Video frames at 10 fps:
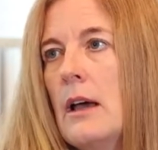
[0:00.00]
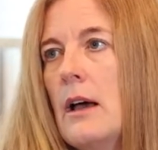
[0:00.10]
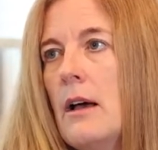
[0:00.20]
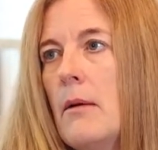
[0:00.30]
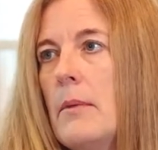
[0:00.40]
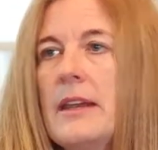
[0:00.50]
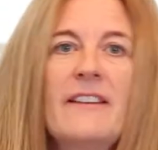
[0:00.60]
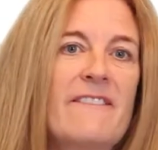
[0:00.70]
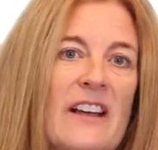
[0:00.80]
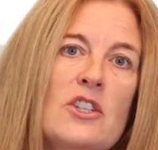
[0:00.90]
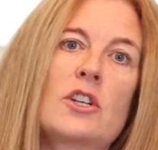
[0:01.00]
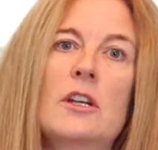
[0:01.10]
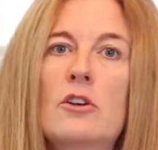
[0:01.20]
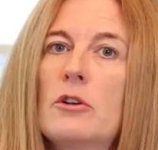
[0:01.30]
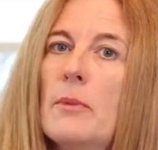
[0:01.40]
an
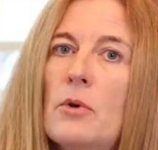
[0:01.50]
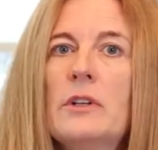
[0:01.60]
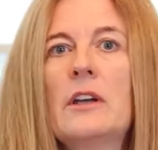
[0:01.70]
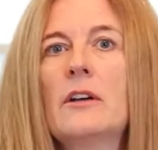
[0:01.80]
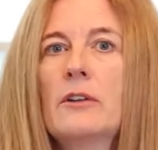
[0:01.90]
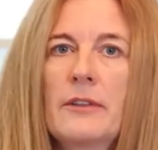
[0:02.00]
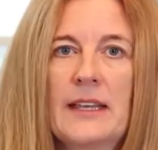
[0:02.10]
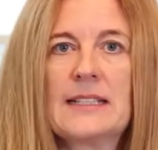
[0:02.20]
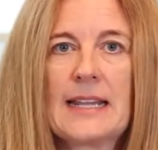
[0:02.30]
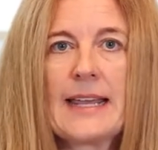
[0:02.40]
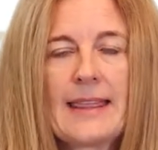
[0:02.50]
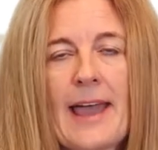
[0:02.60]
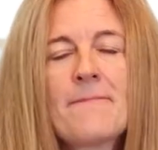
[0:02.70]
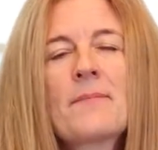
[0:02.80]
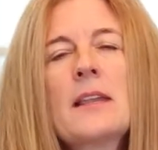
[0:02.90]
infection or pneumonia or things like
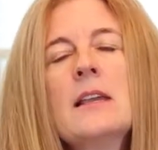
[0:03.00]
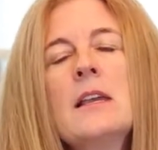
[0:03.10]
that.